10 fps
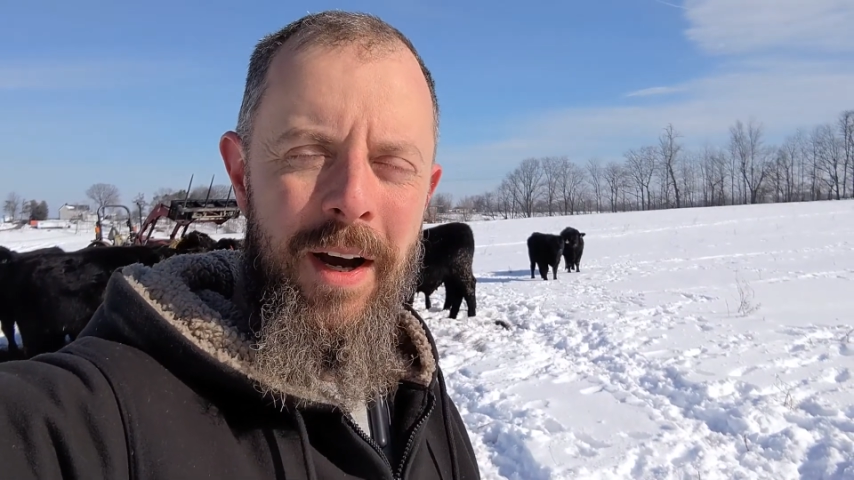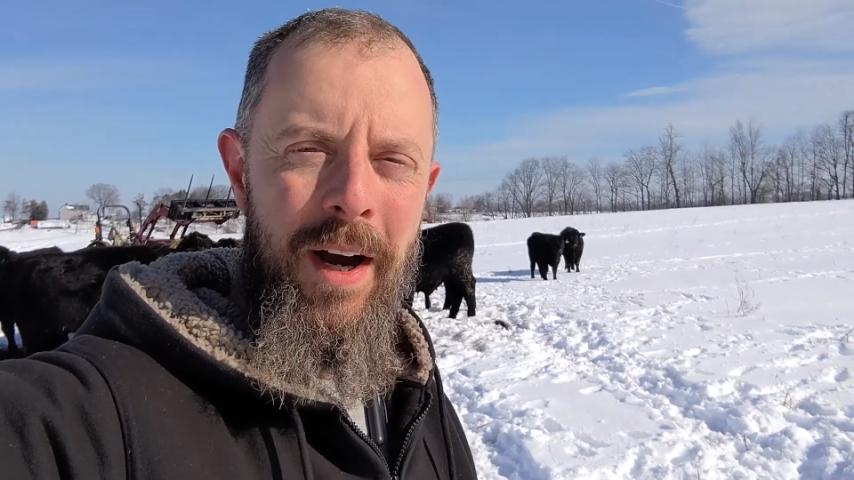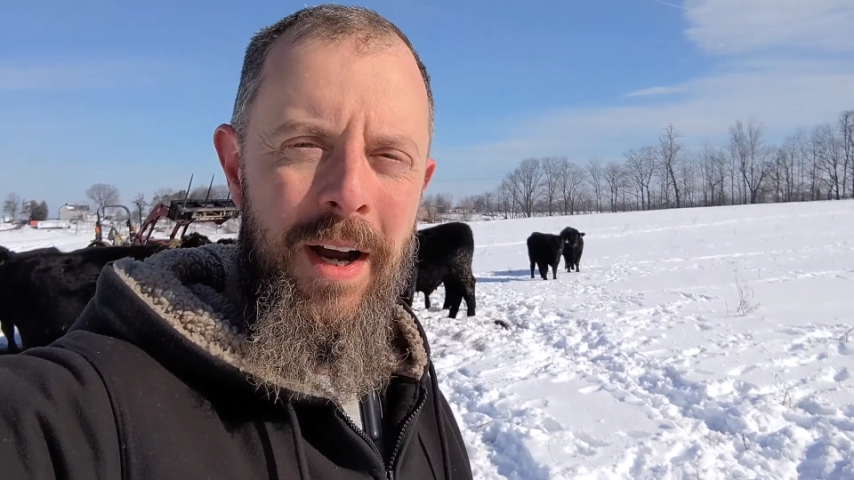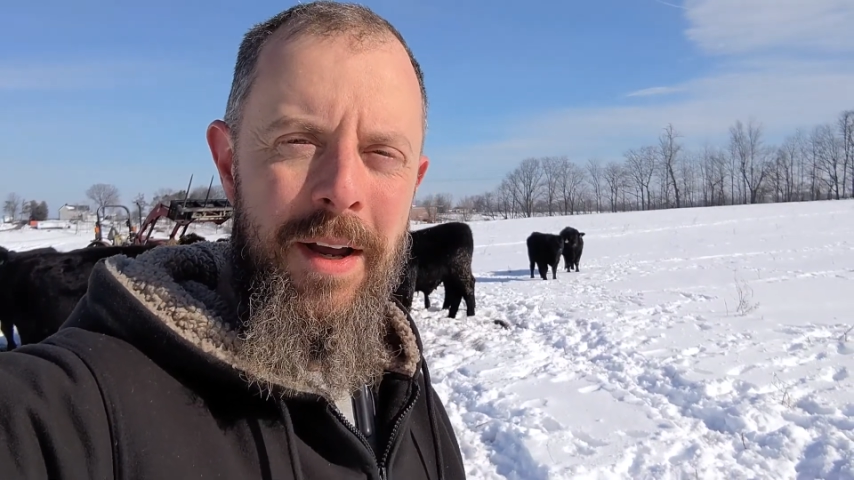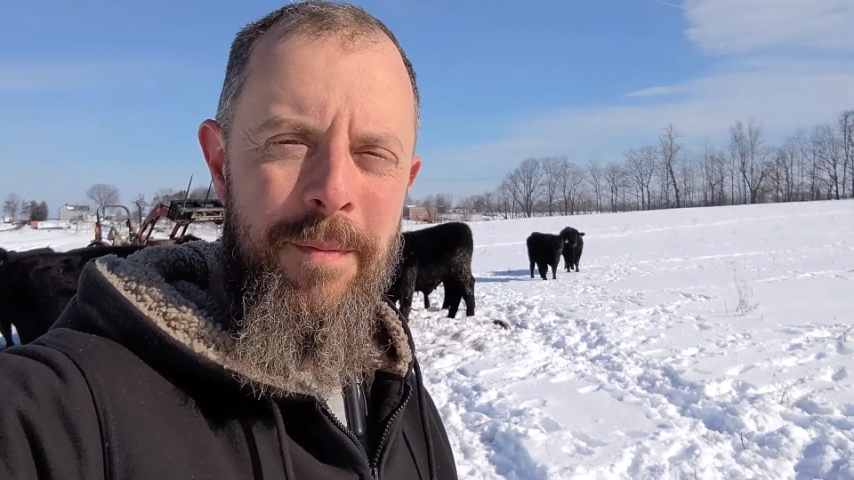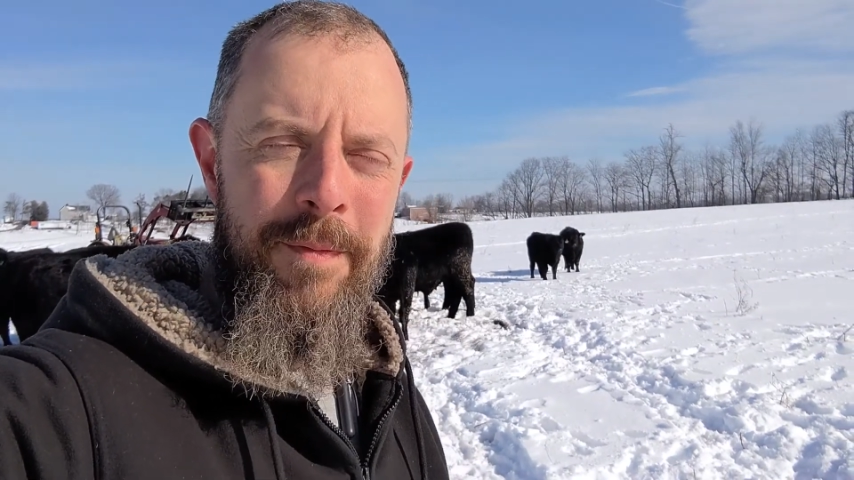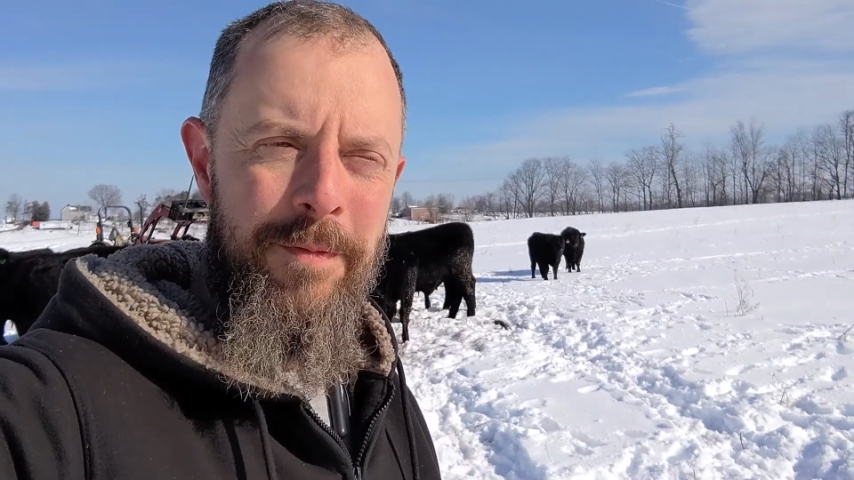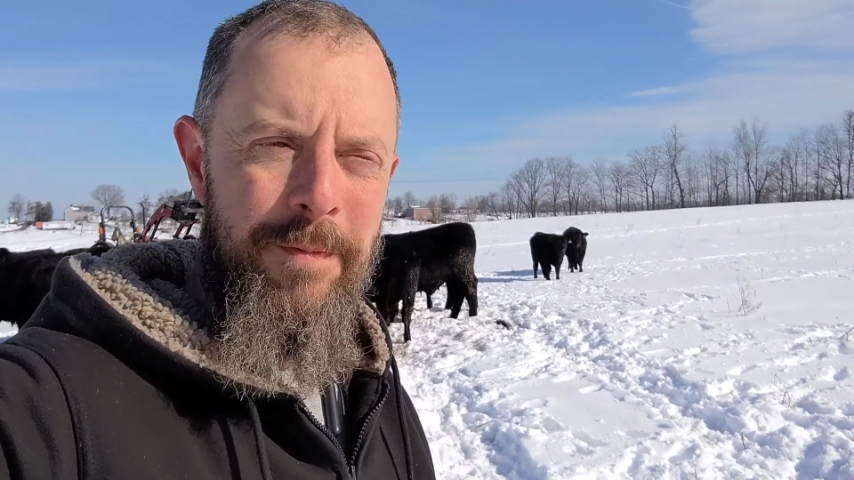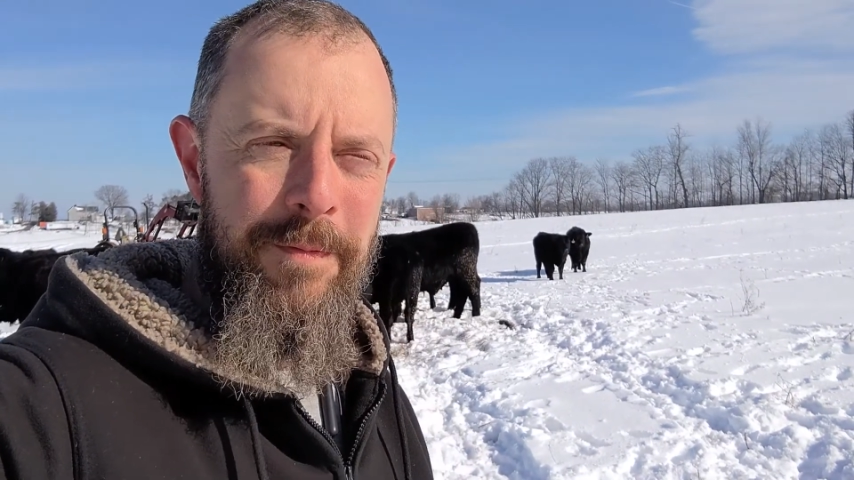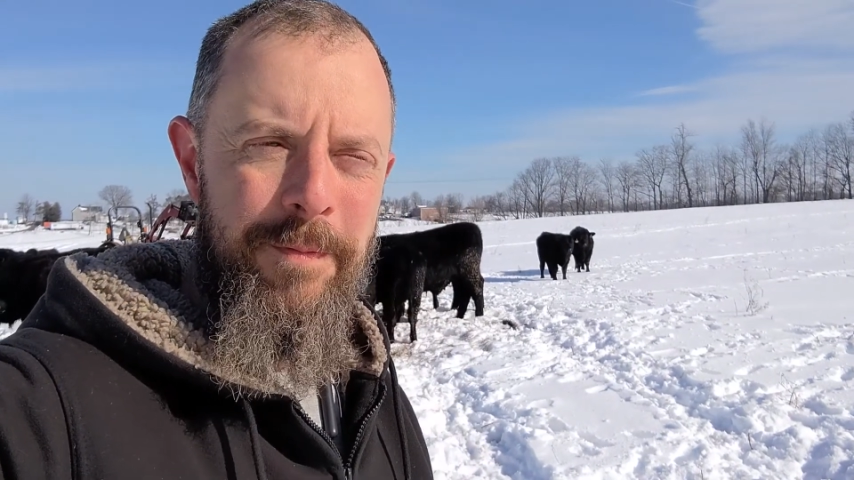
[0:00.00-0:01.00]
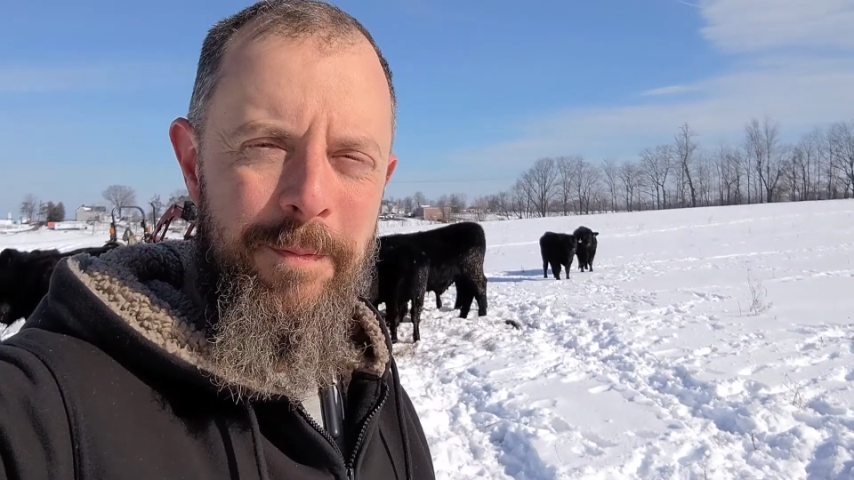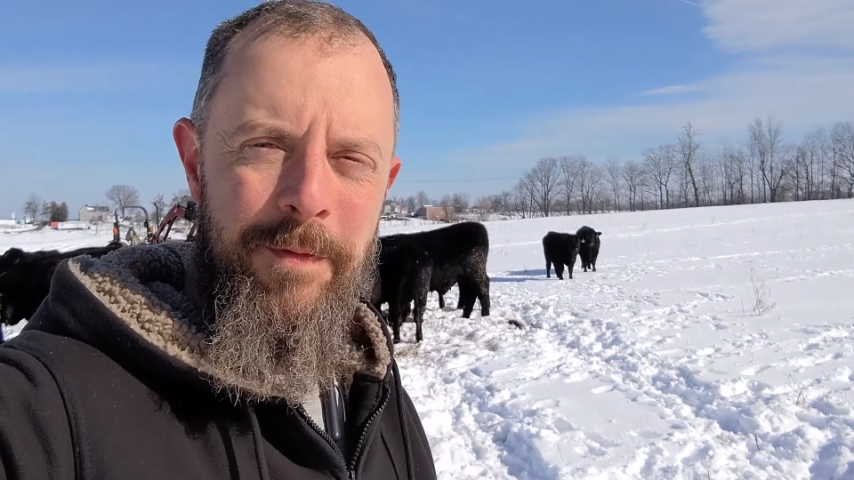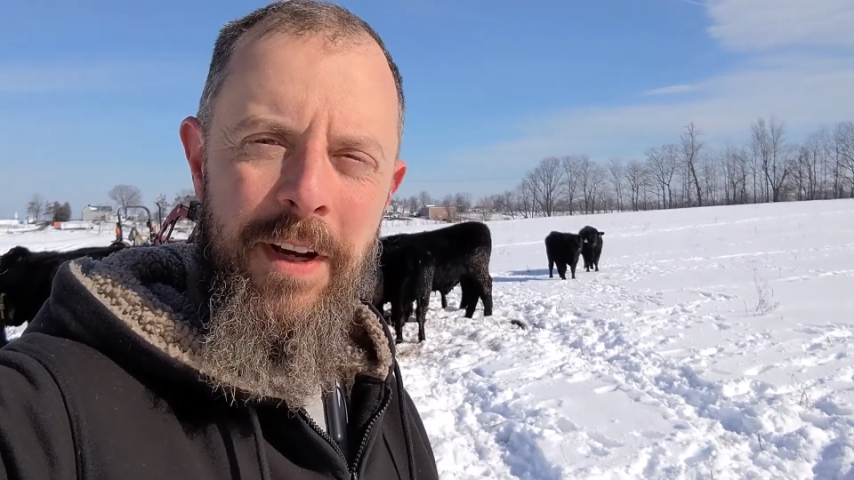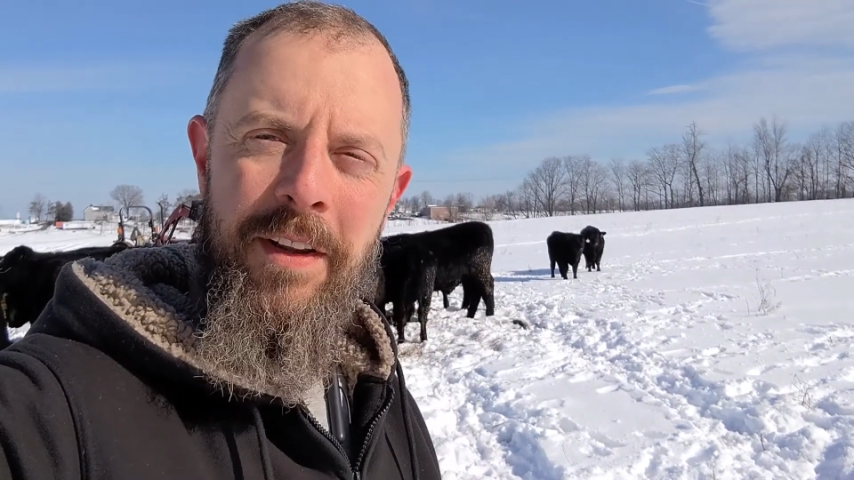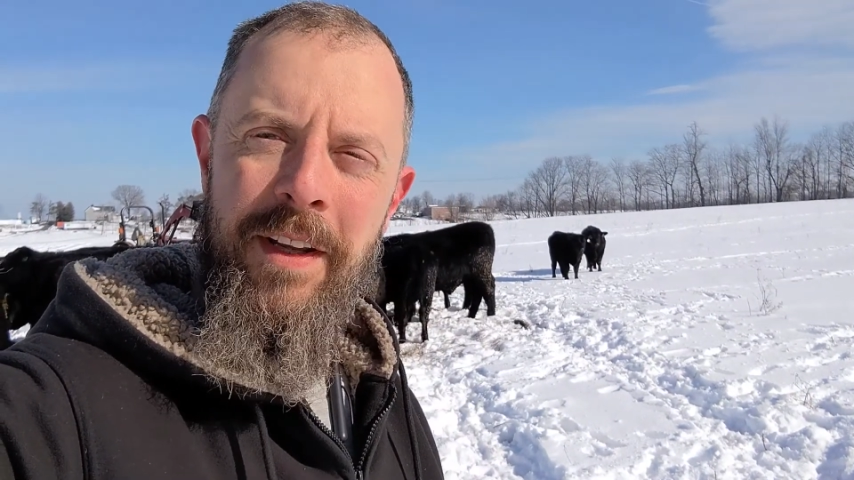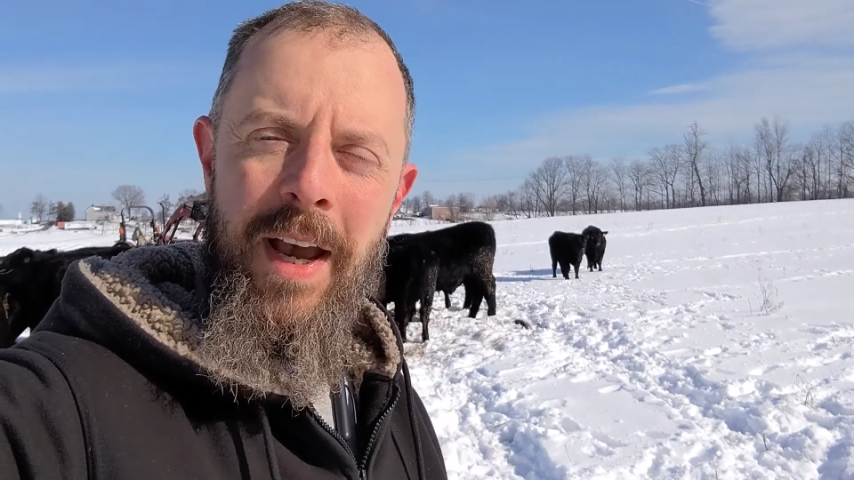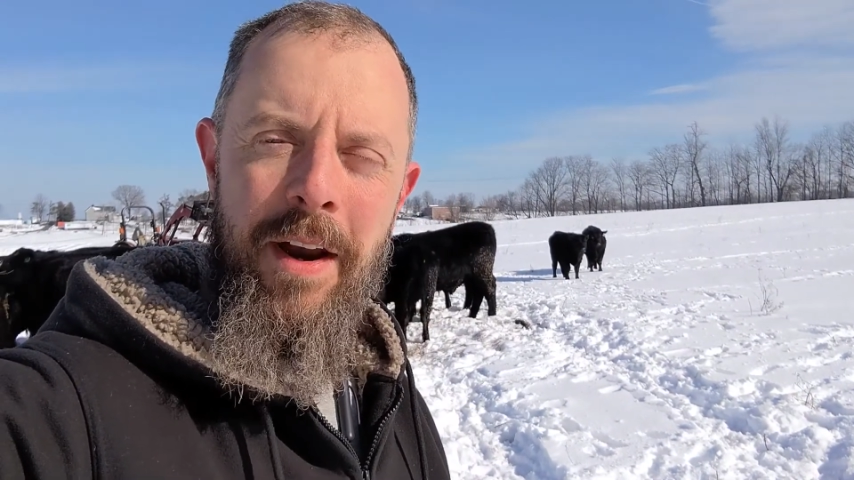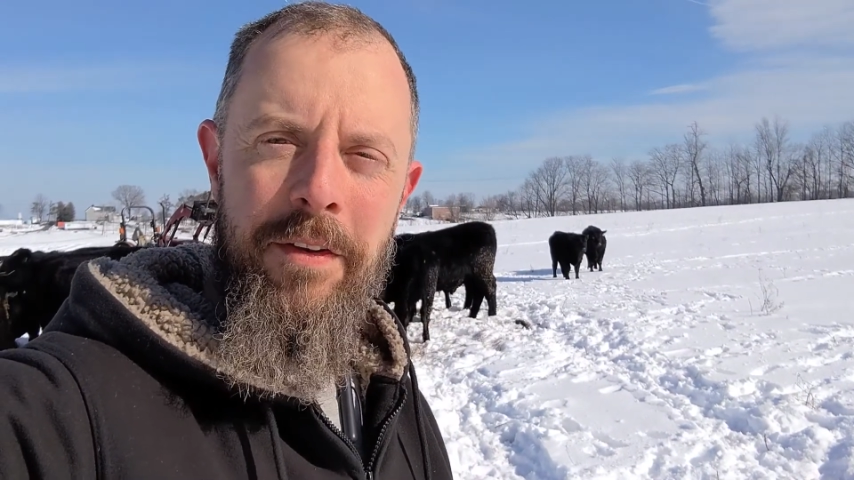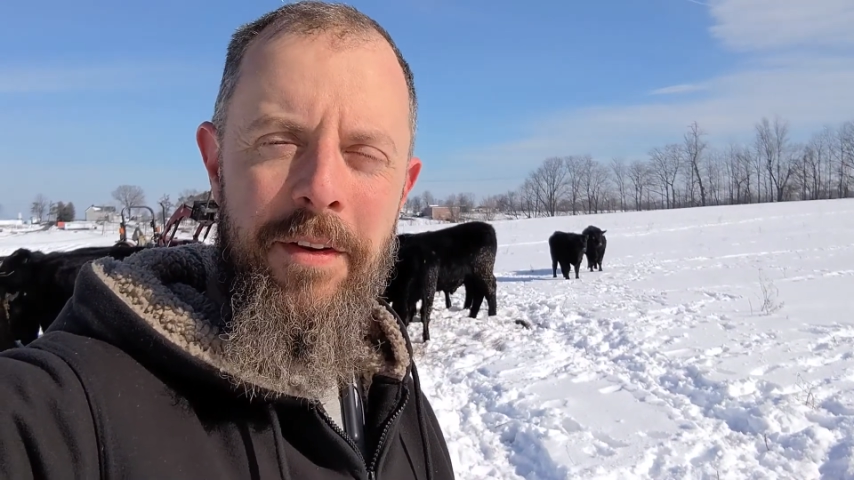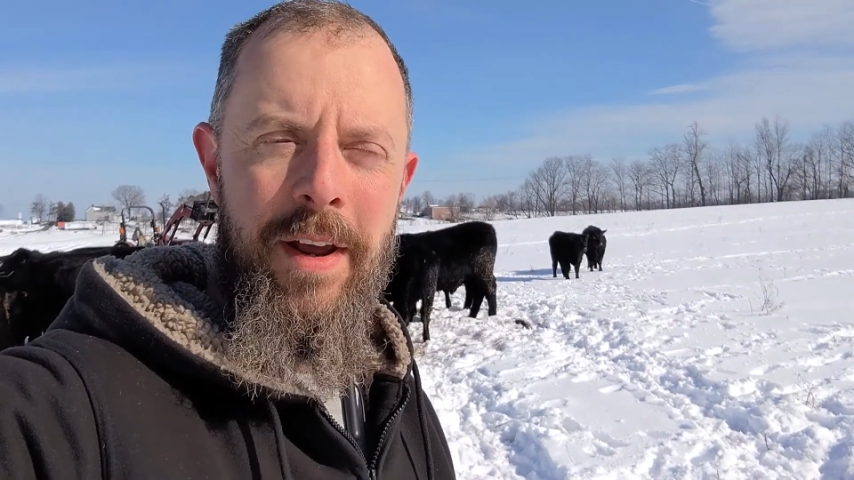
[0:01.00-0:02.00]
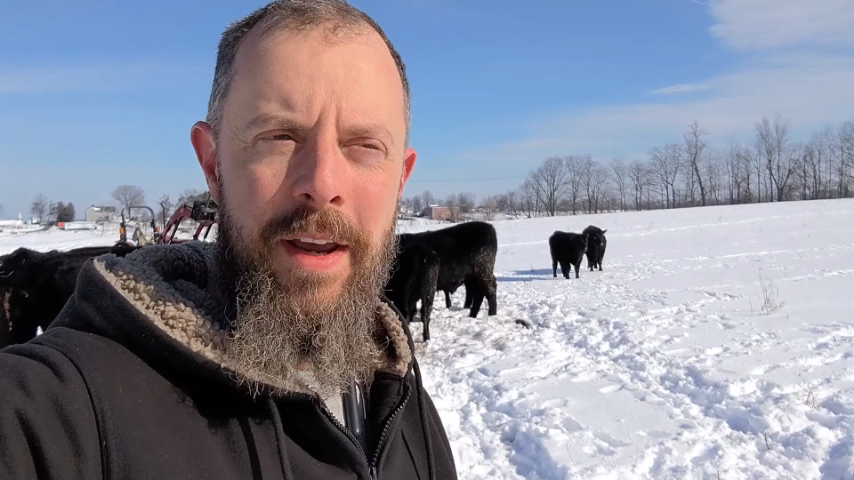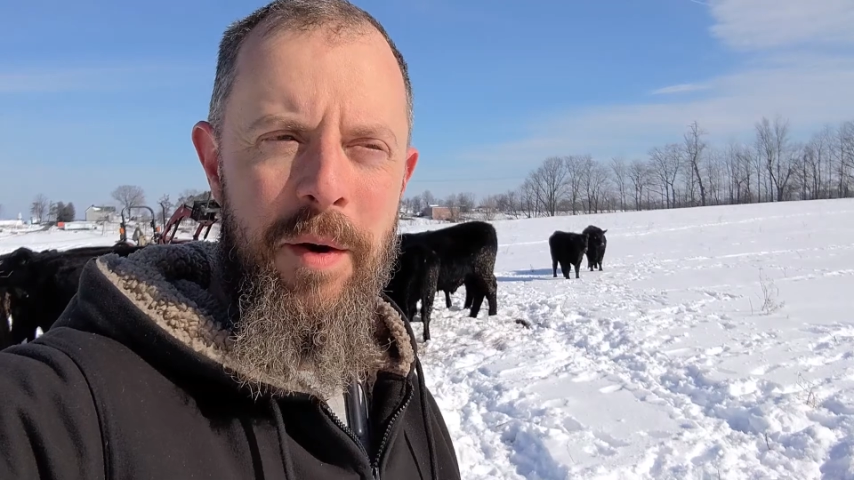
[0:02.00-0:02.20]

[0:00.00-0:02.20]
I'm feeding the cattle today